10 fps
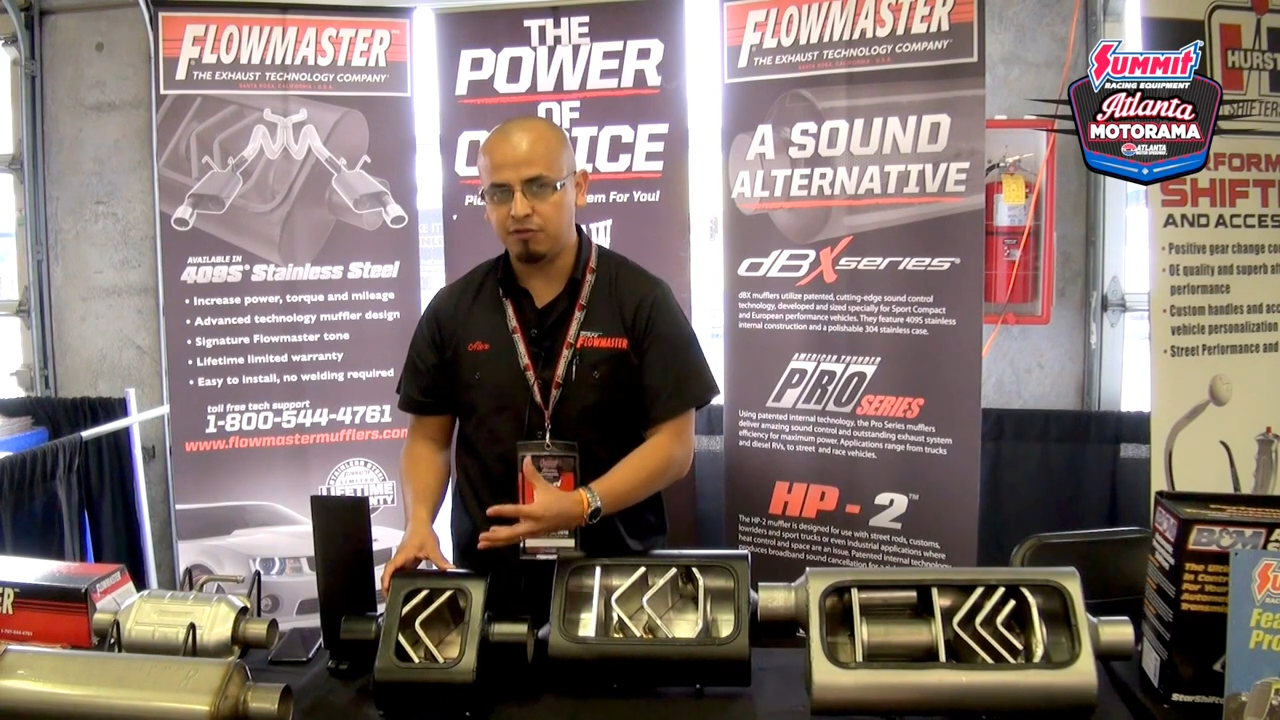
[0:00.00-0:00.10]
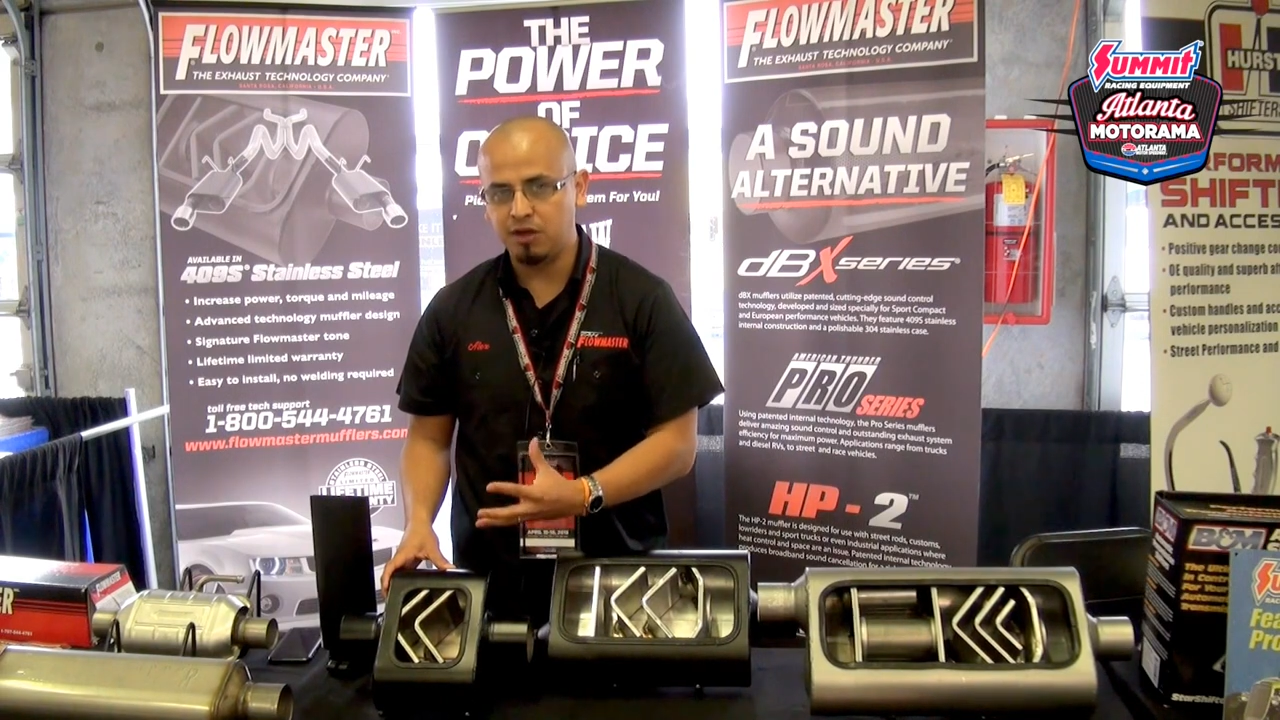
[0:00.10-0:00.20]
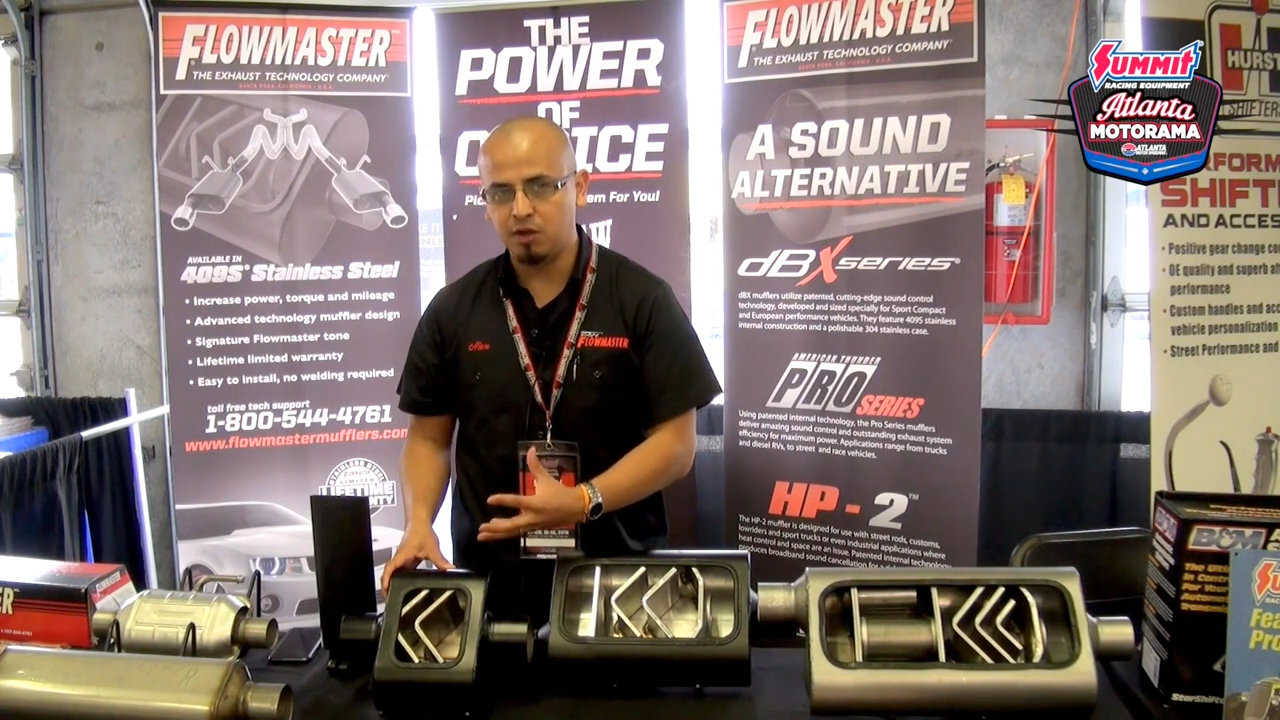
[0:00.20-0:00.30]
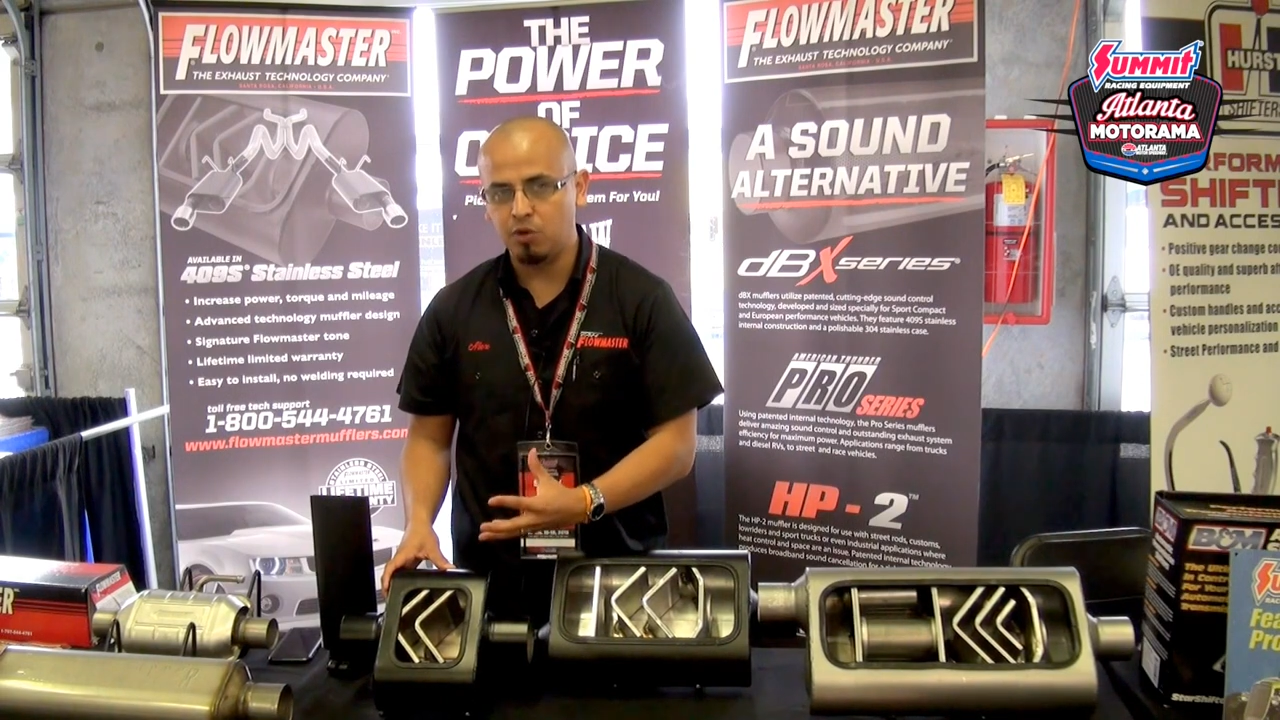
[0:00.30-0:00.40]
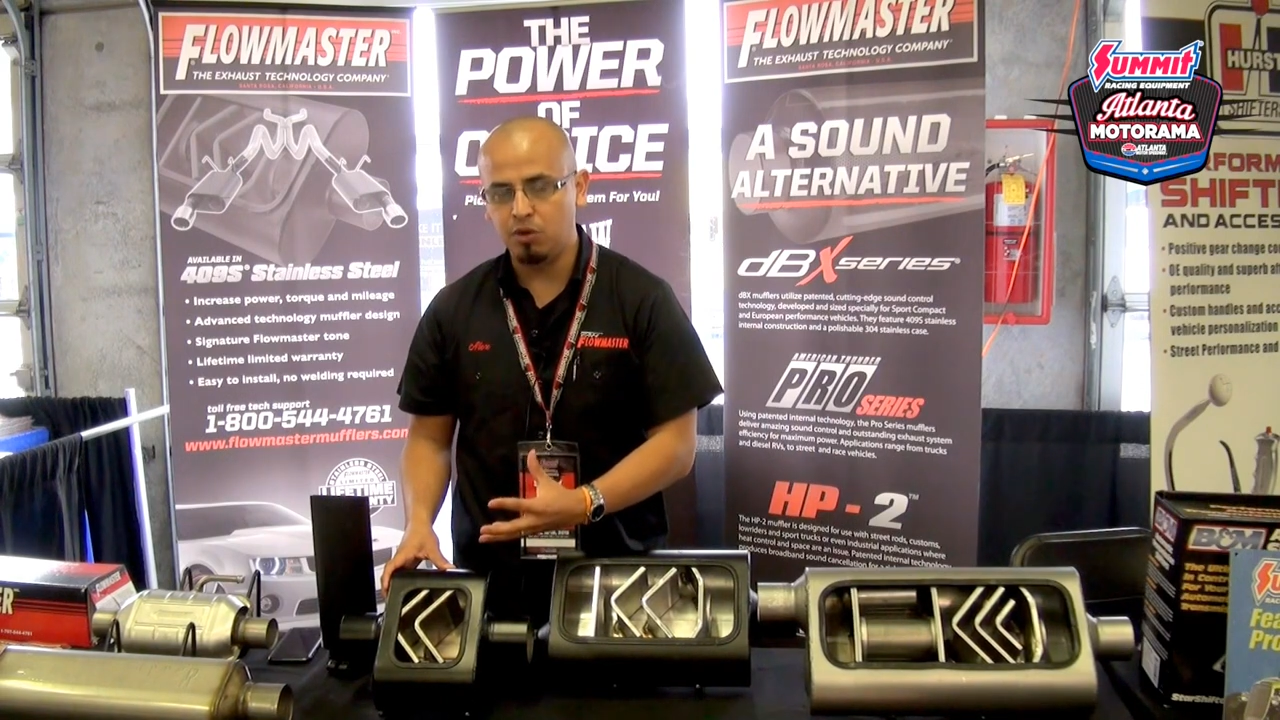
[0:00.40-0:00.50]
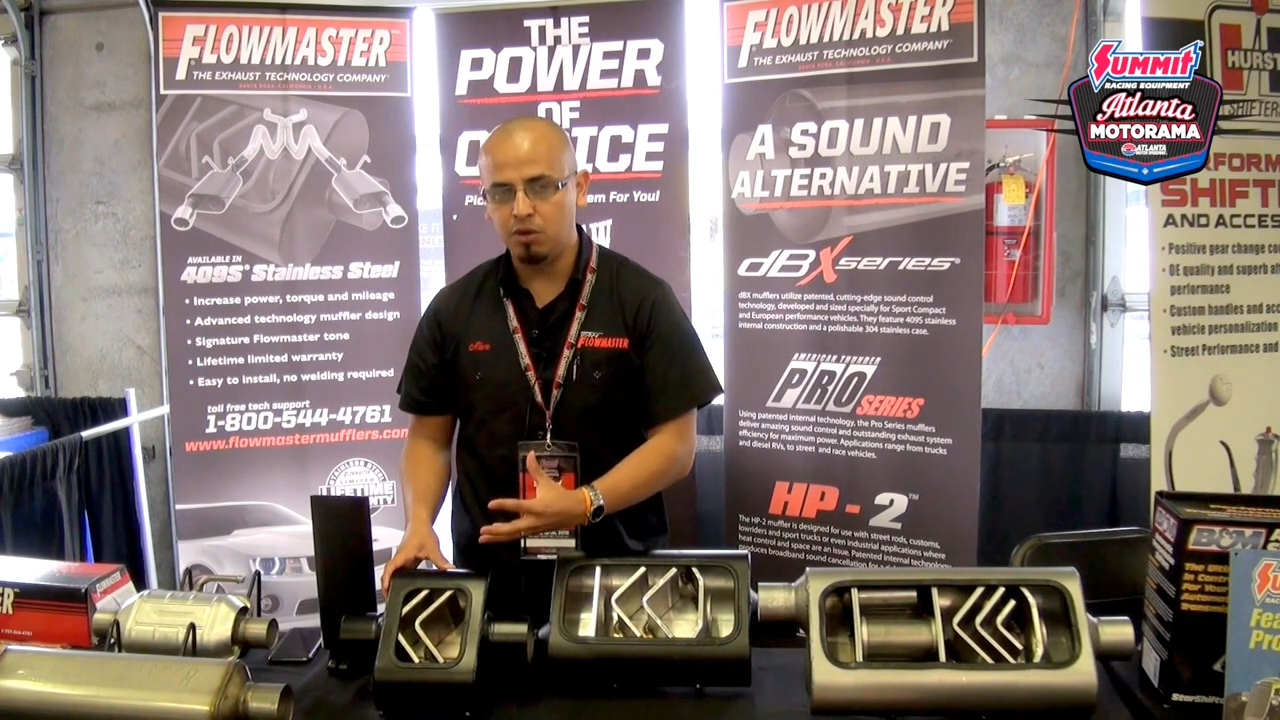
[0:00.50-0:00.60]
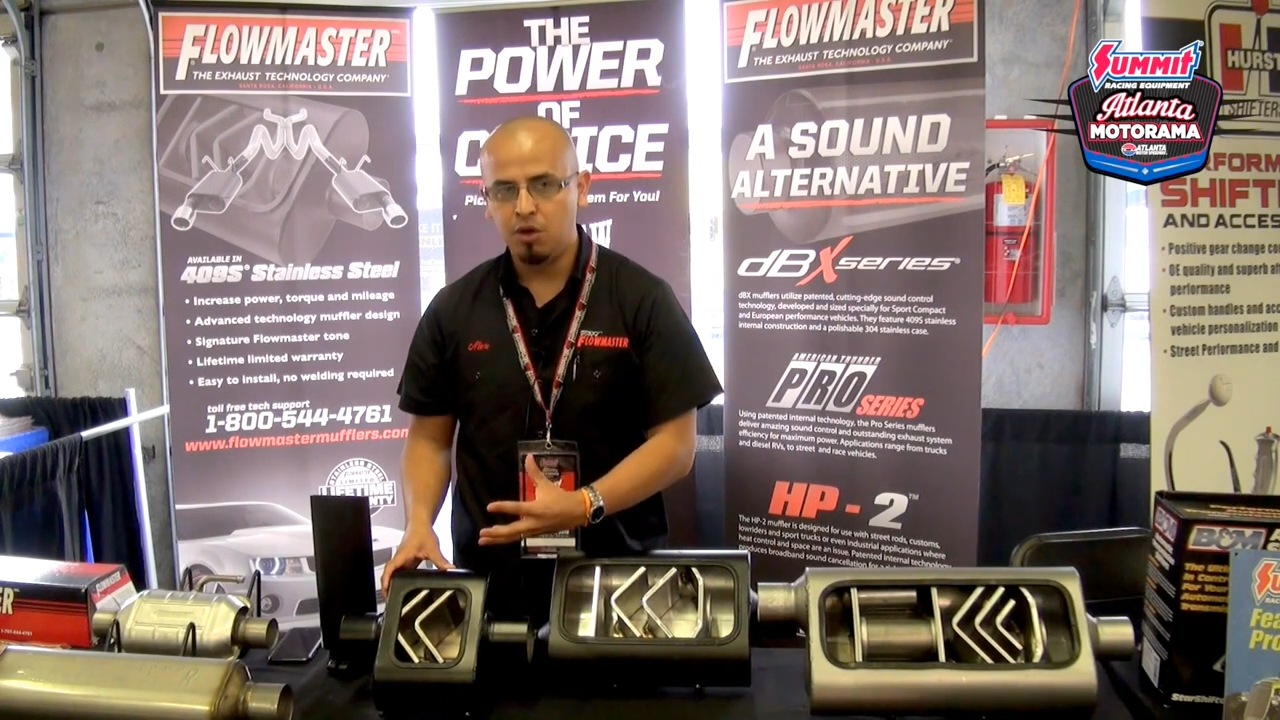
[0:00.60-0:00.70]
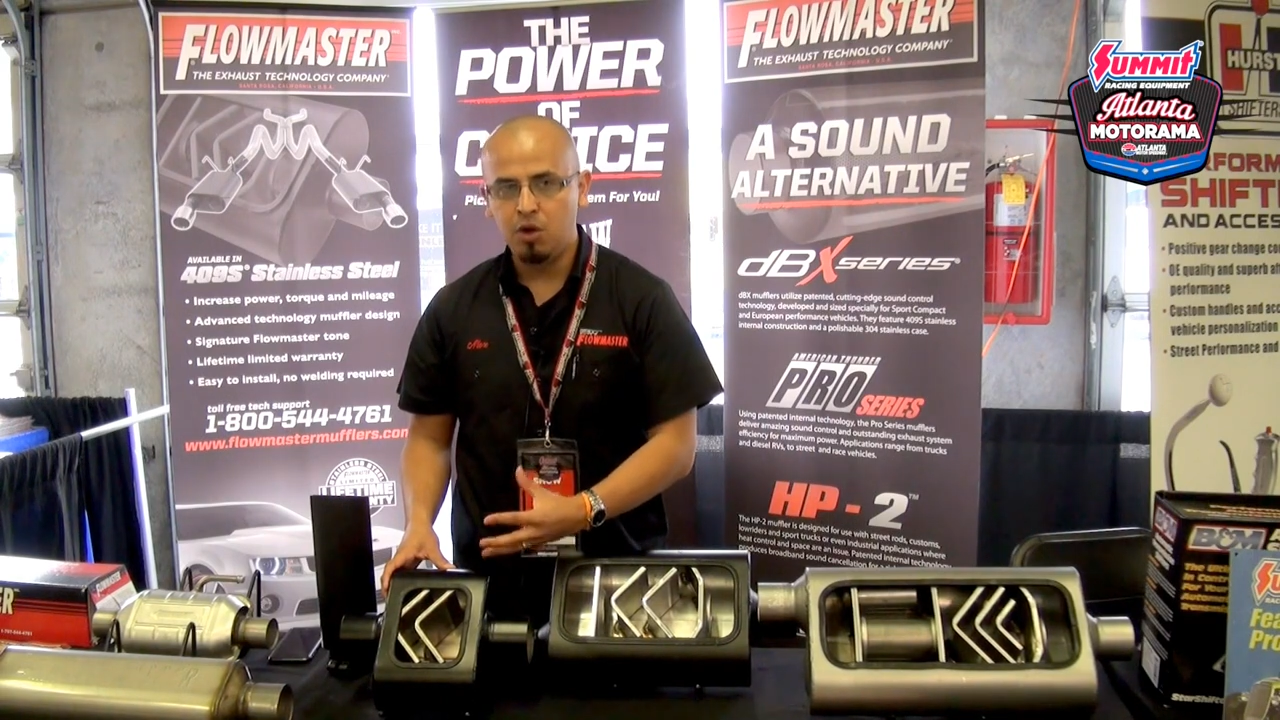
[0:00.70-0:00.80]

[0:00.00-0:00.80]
vehicle,